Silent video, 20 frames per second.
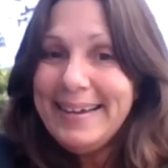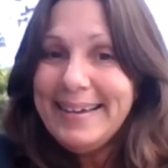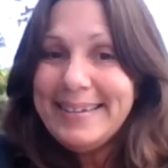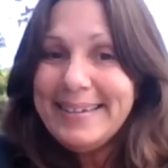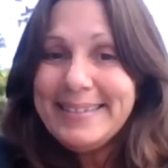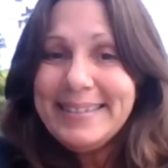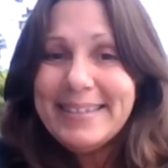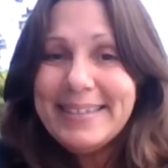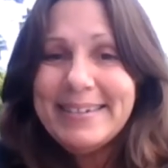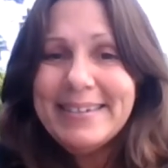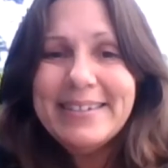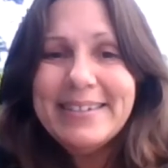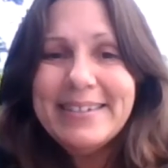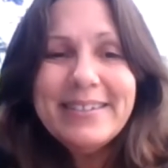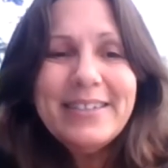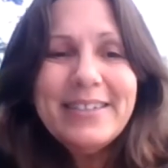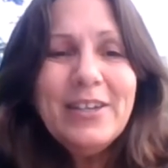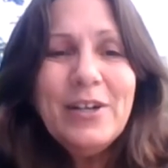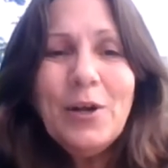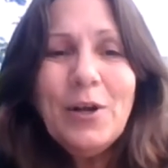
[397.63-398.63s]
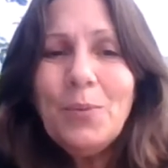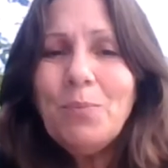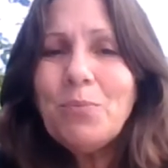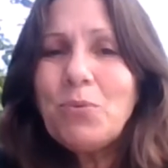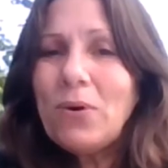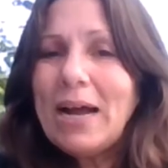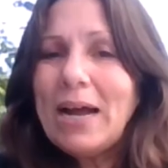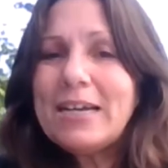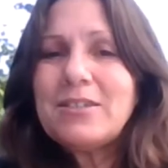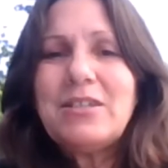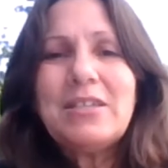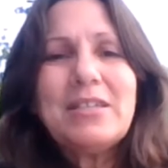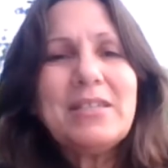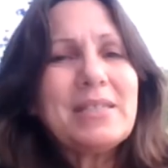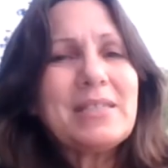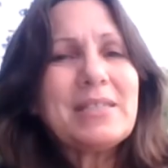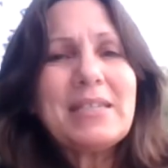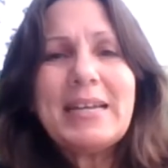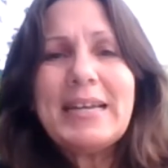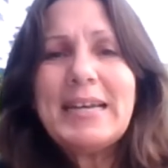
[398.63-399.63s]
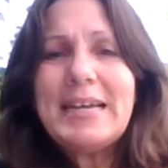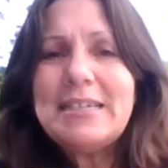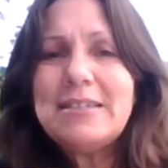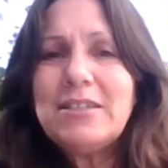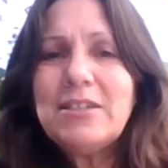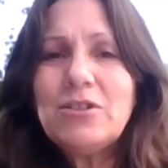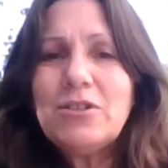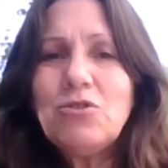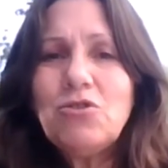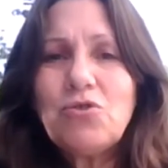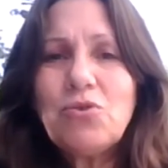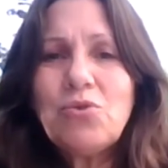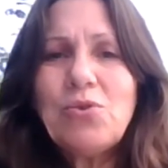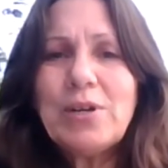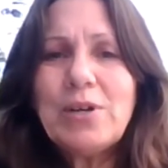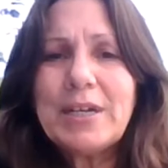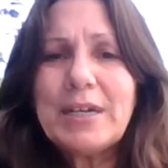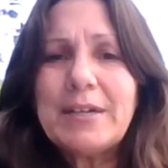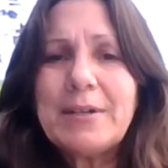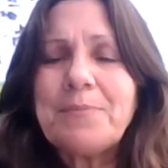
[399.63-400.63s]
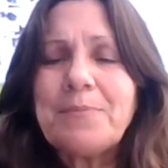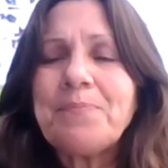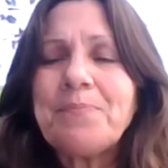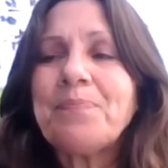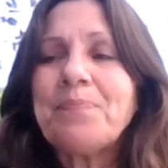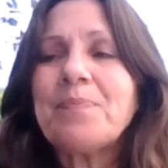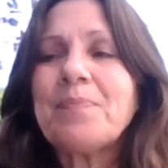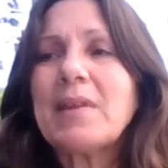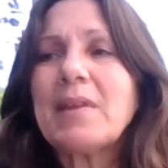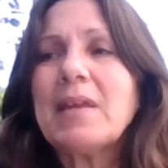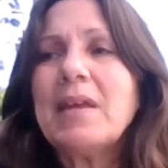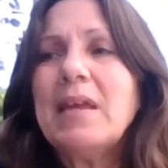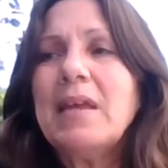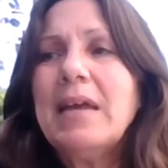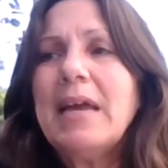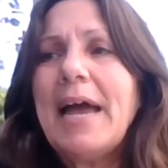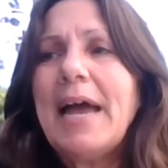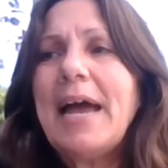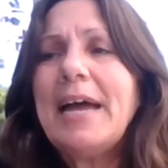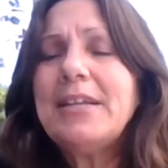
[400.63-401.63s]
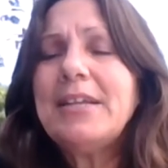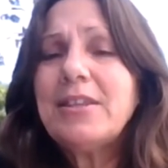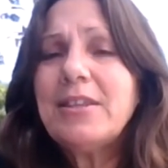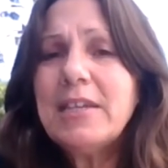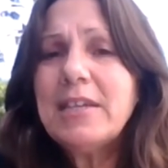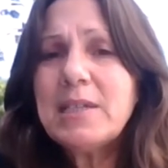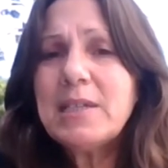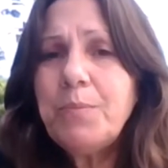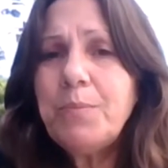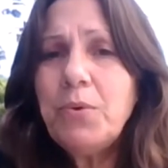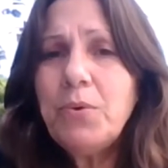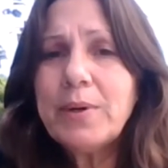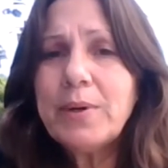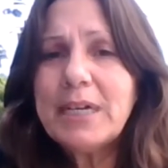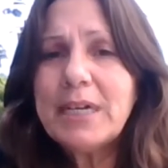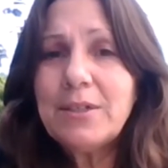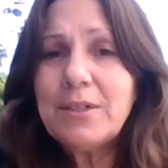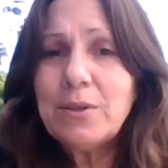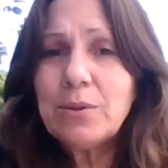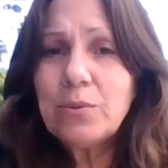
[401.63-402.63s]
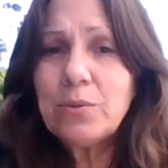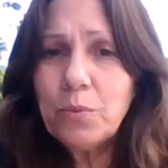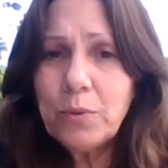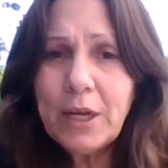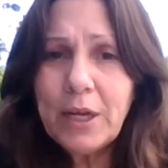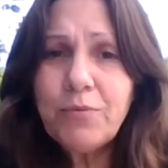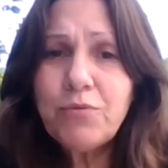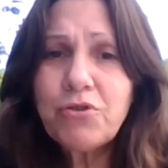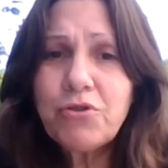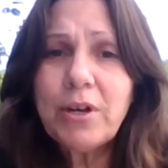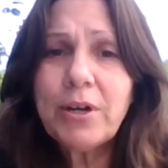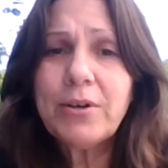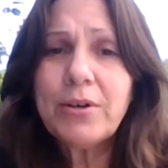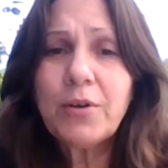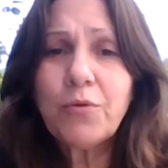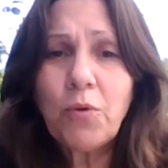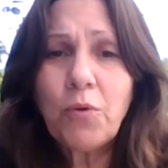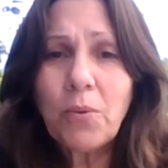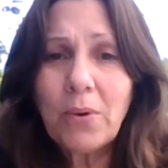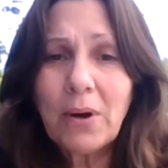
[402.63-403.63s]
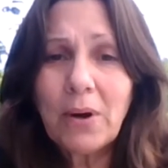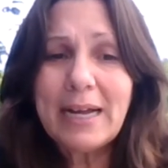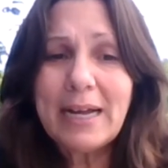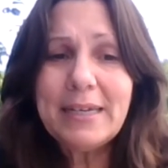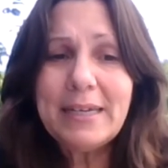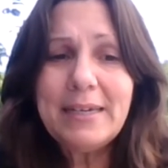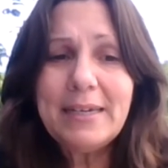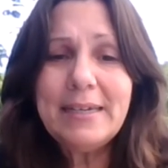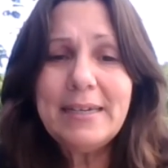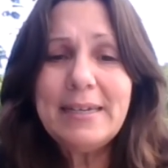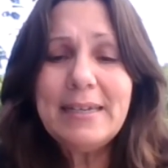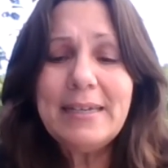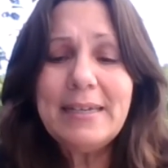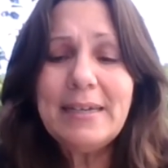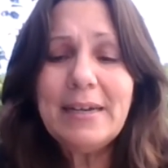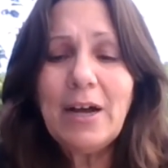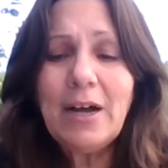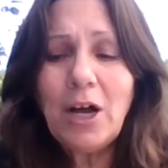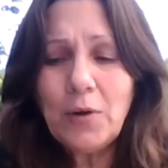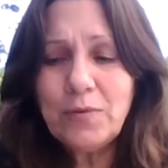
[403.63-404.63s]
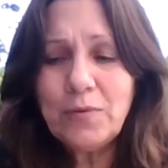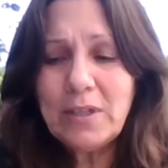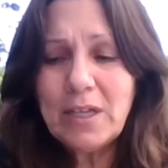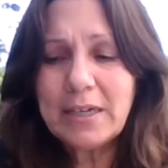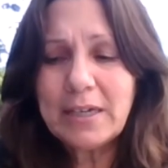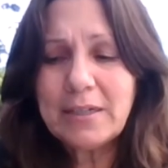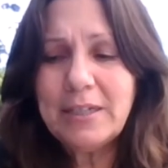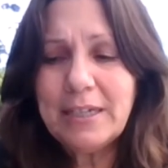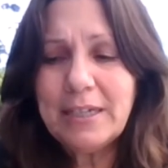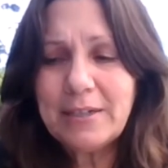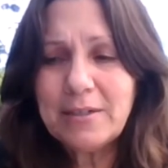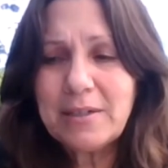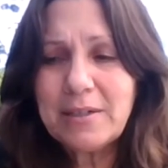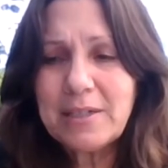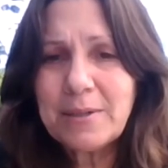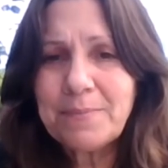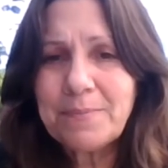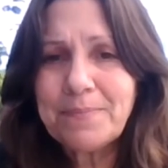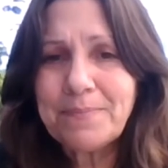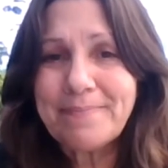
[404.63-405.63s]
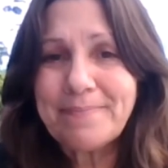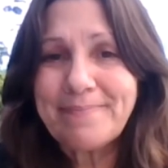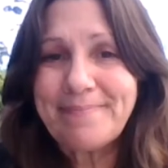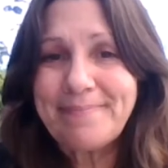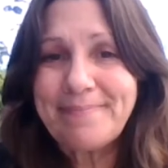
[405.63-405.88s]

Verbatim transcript: and, you know, practice and enjoy. At this point, we have shared a variety of techniques.